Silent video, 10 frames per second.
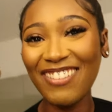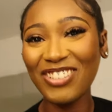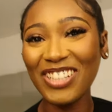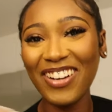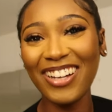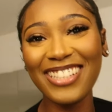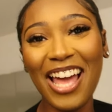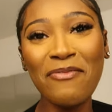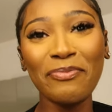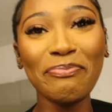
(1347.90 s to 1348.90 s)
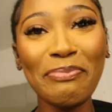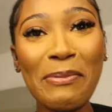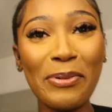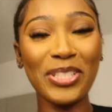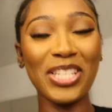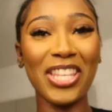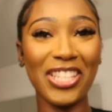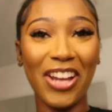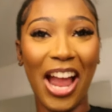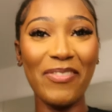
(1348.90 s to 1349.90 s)
I'm talking about people who should
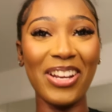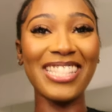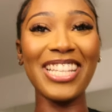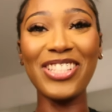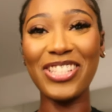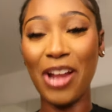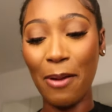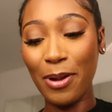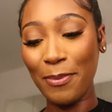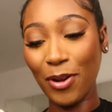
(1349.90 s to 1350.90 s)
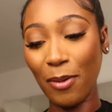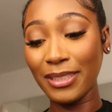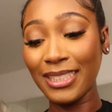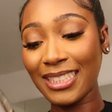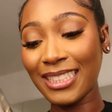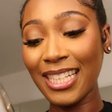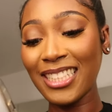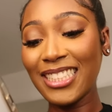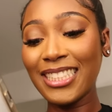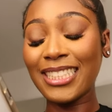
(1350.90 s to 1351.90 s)
subscribe and I see a new subscriber in my comments.
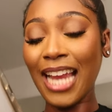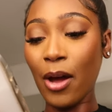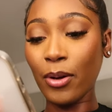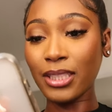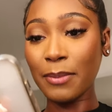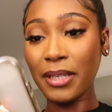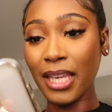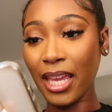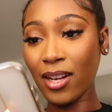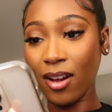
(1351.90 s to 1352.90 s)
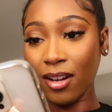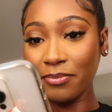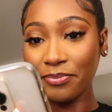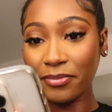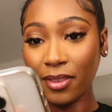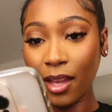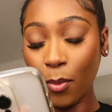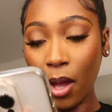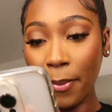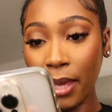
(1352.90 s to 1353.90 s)
Shout out to Makina.
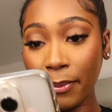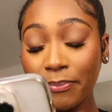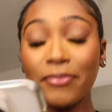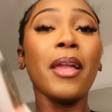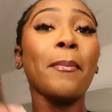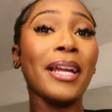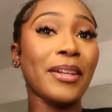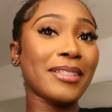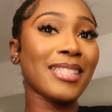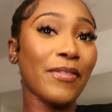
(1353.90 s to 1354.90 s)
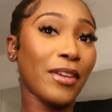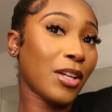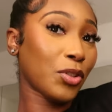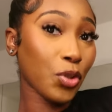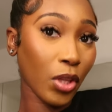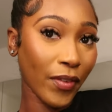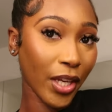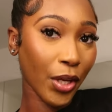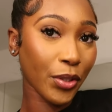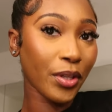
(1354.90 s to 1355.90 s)
What a babe. But anyways, if you enjoy the
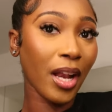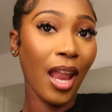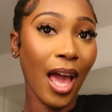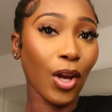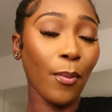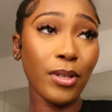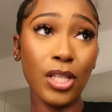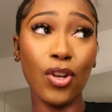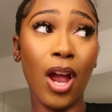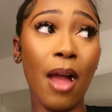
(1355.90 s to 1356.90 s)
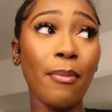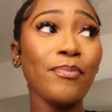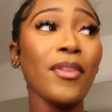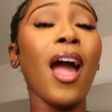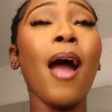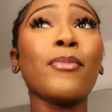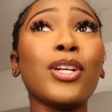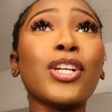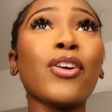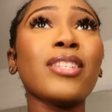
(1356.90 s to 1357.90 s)
video, like, comment, subscribe. I'm
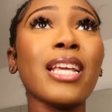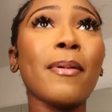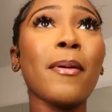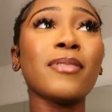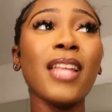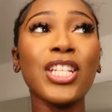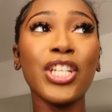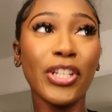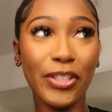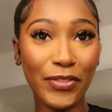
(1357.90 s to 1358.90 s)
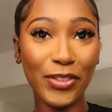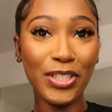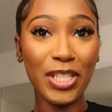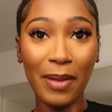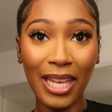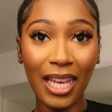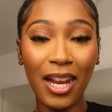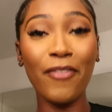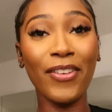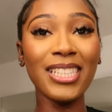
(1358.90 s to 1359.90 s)
gonna go taste my mom's Nigerian food she's
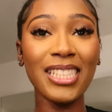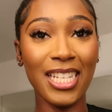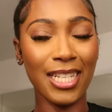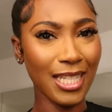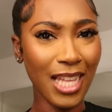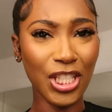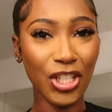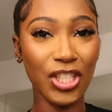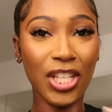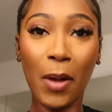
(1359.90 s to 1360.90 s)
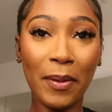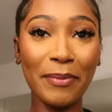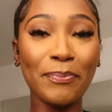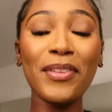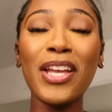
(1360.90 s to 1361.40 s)
making. Her friend's here that's Nigerian, she's helping.